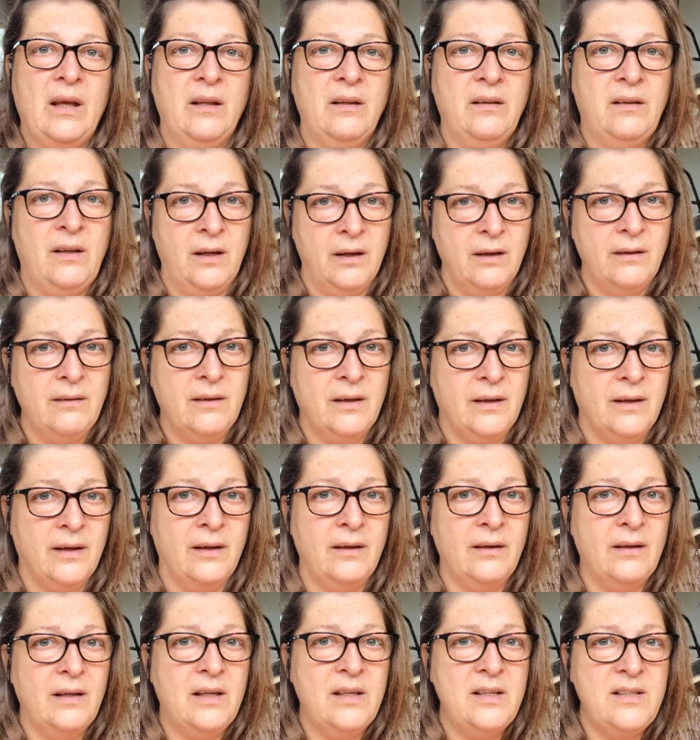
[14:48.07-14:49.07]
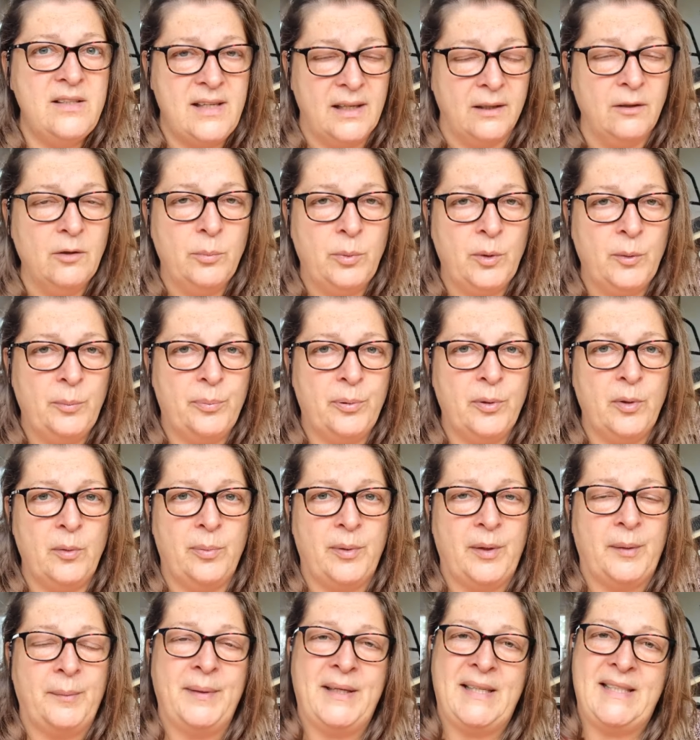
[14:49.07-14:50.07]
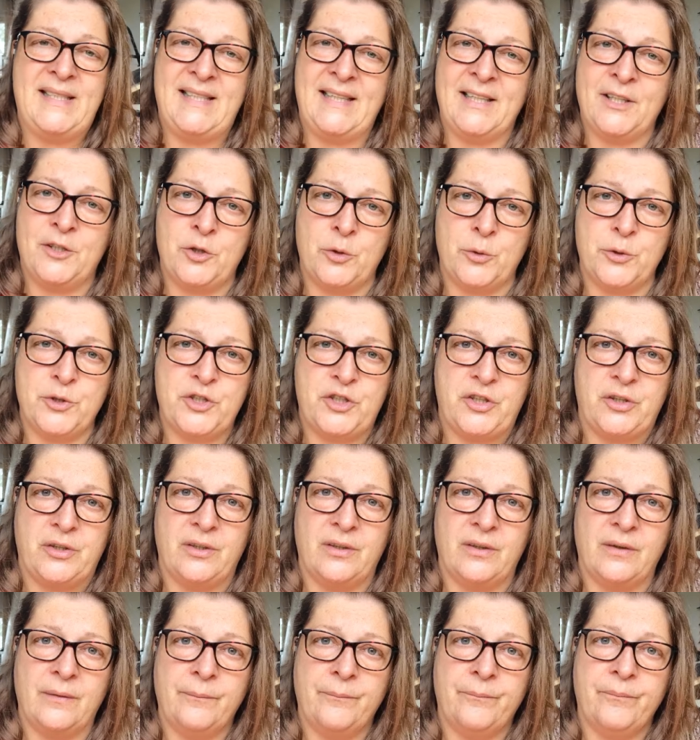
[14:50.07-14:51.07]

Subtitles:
The other terrible problem is the exhaustion.